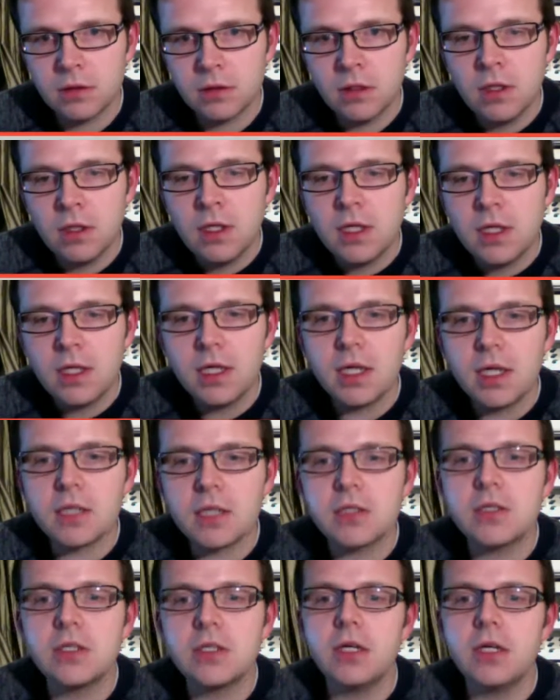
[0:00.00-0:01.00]
Yeah,
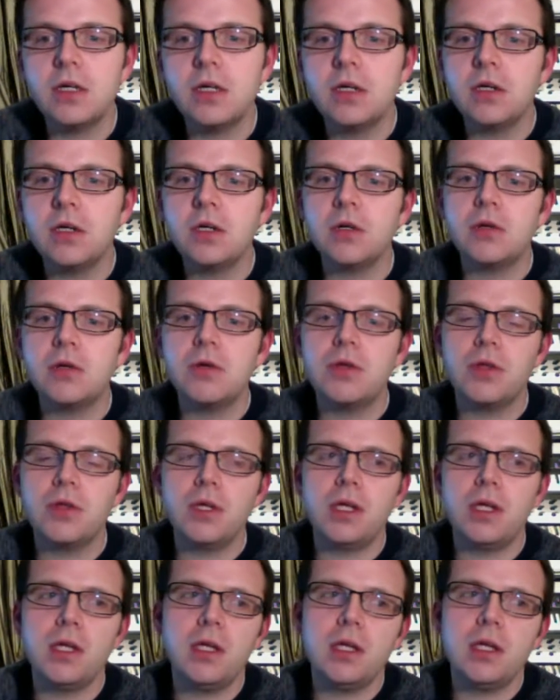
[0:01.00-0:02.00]
so
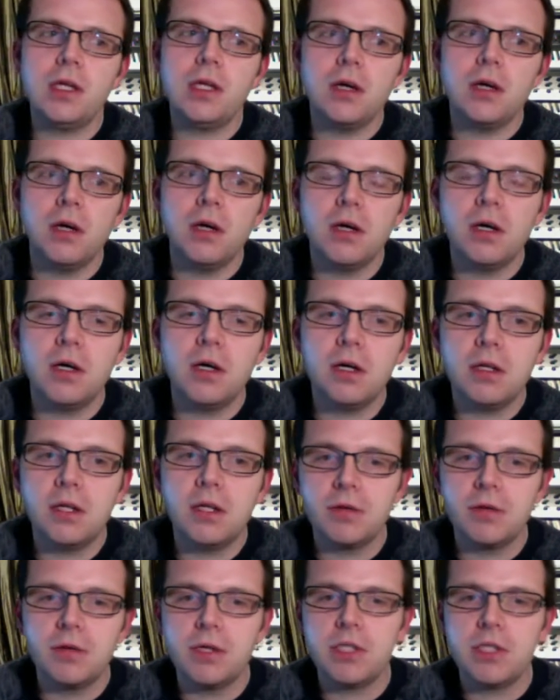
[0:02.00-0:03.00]
the
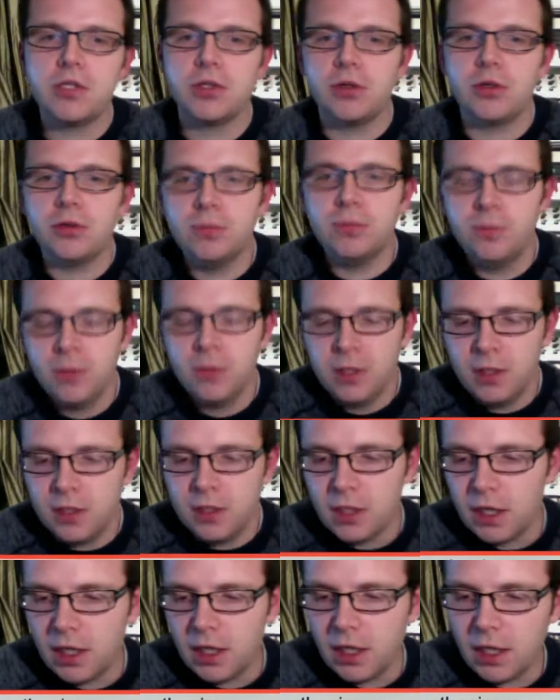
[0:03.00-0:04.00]
original
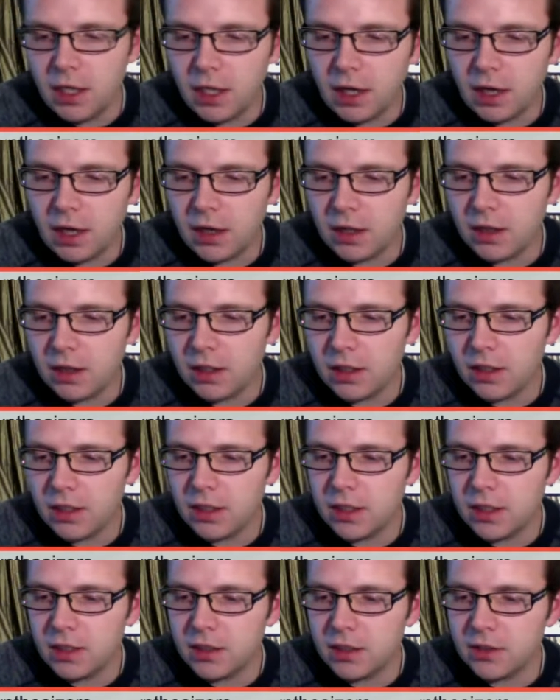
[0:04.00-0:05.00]

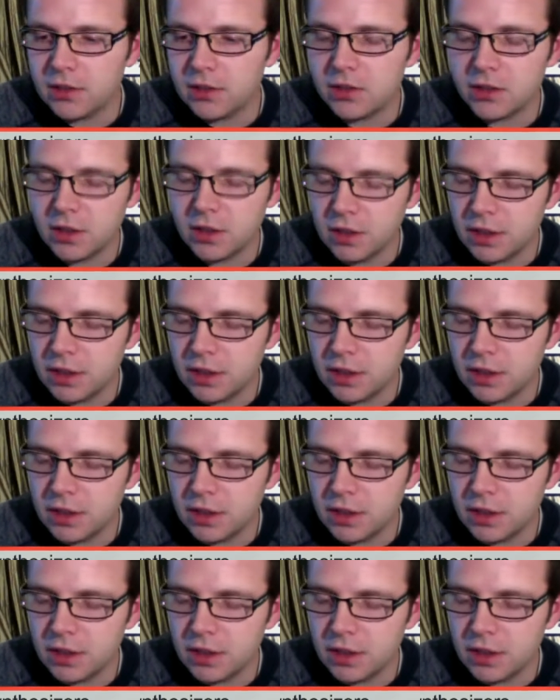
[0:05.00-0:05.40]
is,